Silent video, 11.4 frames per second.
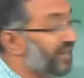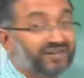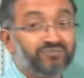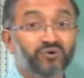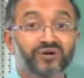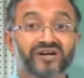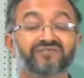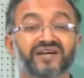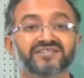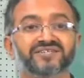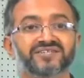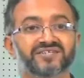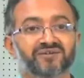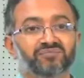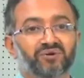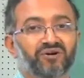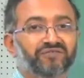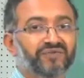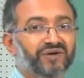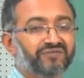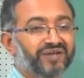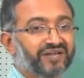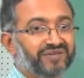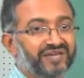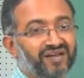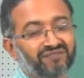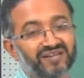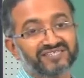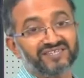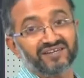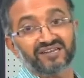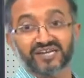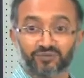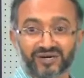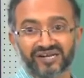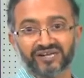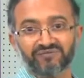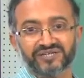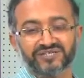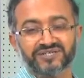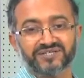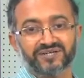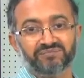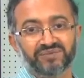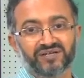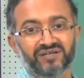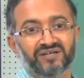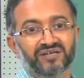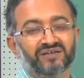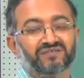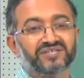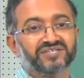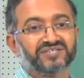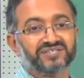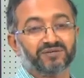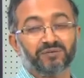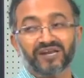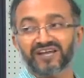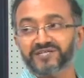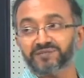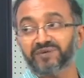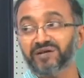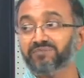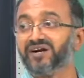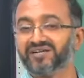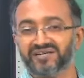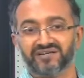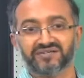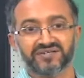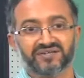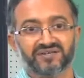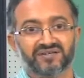at a more advanced system of where we have, let us say, a liquid liquid system which is stabilized by particles,